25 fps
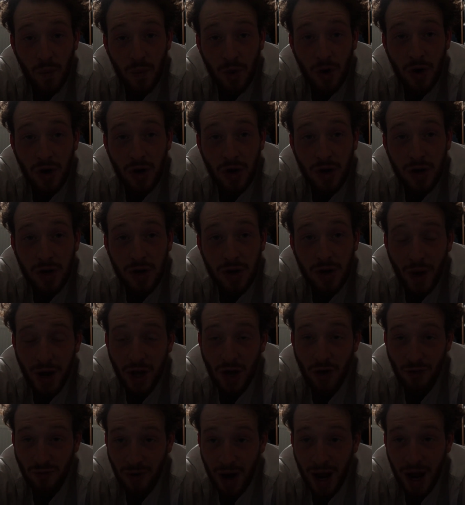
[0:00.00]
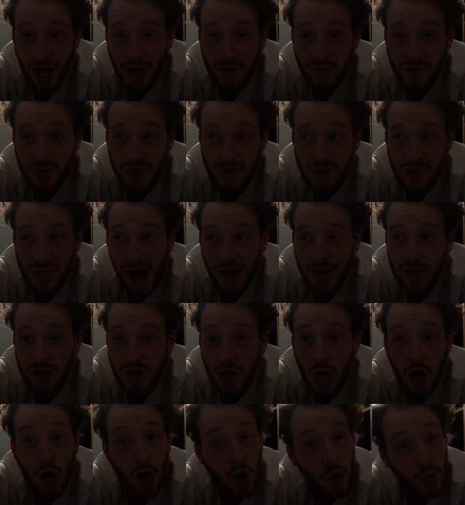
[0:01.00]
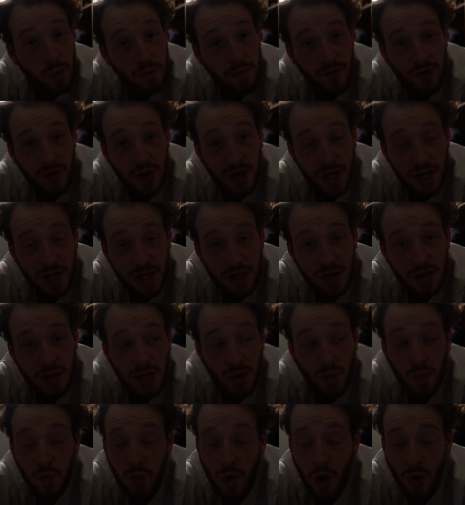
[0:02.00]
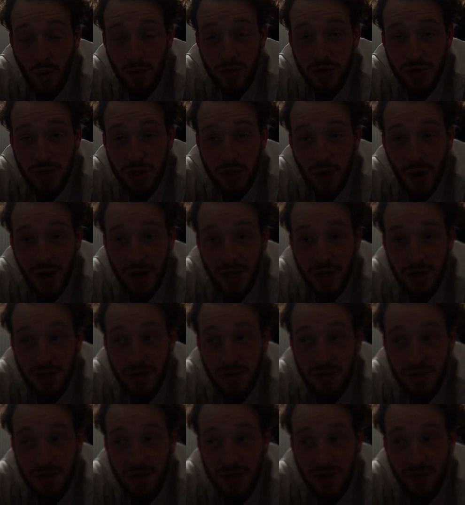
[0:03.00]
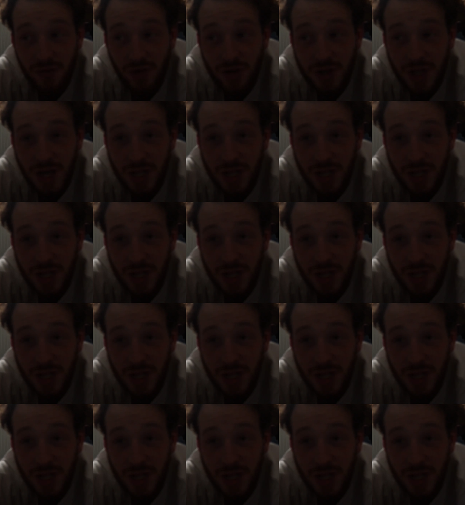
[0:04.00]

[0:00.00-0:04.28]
work when it arrives. And hopefully it won't, so I can give her a